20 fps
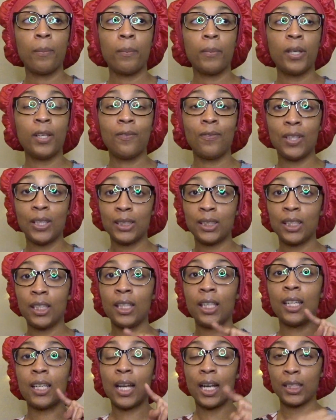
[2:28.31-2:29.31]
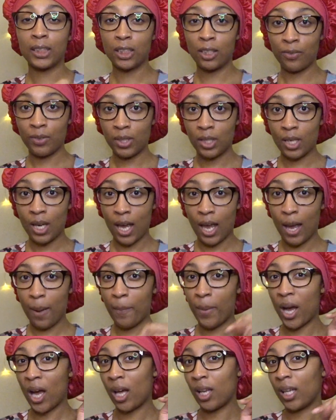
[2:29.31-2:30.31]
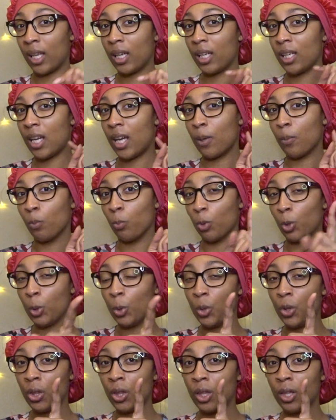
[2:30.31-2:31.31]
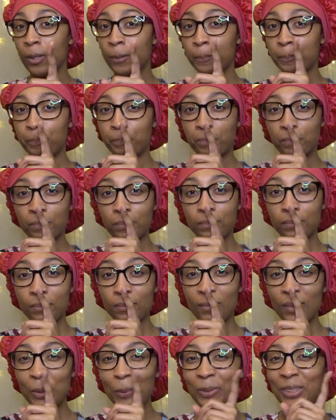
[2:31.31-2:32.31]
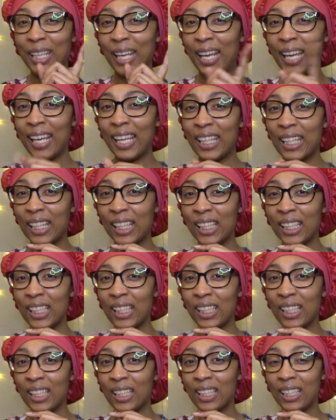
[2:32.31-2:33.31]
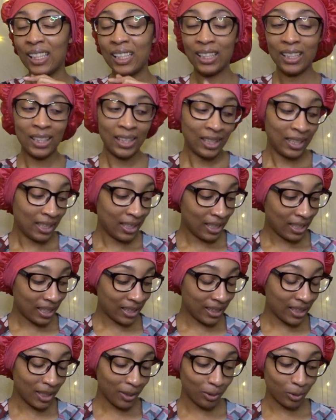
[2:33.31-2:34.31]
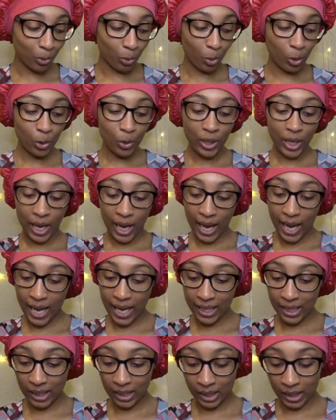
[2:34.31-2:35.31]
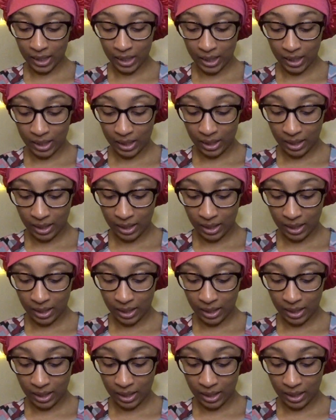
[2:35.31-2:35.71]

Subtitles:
invented in 1959 by a lady named Ruth. Was it Hanley? I think it was Ruth Hanley.